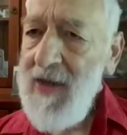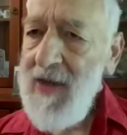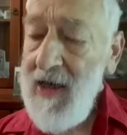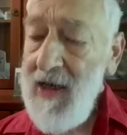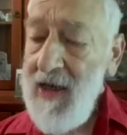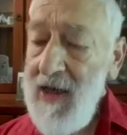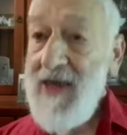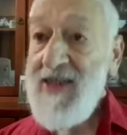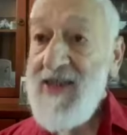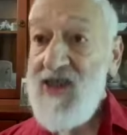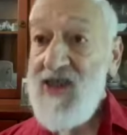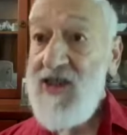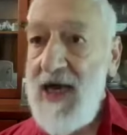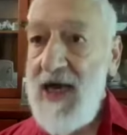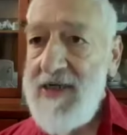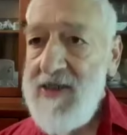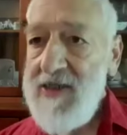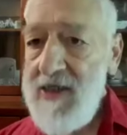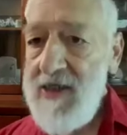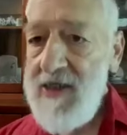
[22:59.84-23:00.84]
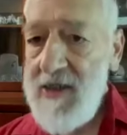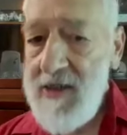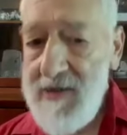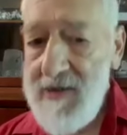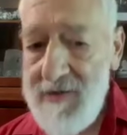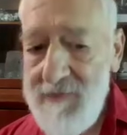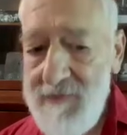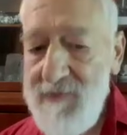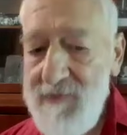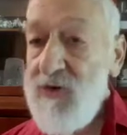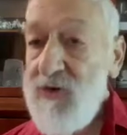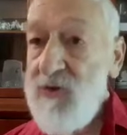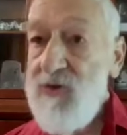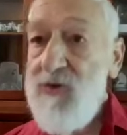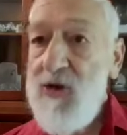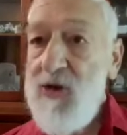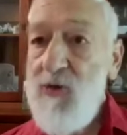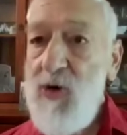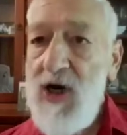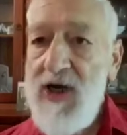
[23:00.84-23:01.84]
like statin, which was
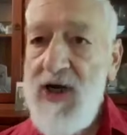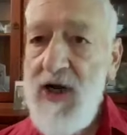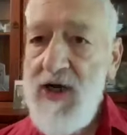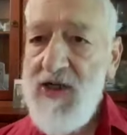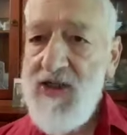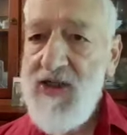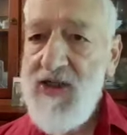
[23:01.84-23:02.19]
the word